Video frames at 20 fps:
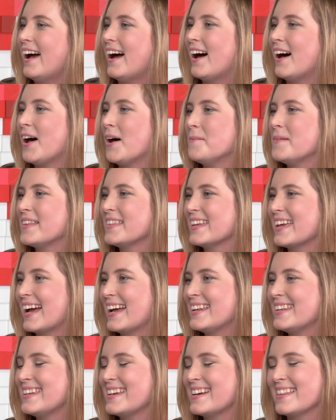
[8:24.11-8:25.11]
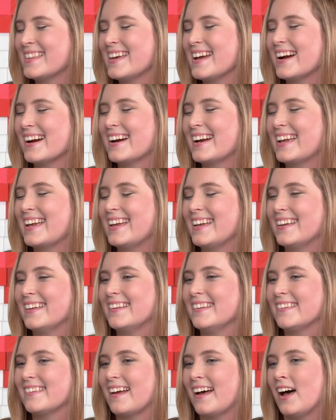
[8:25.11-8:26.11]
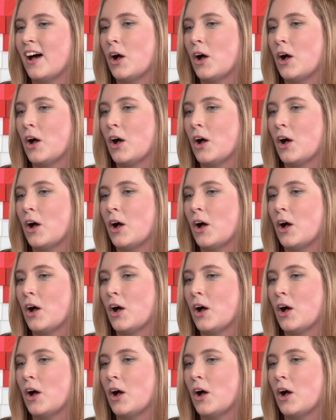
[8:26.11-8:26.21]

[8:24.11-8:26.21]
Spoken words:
And the idea there is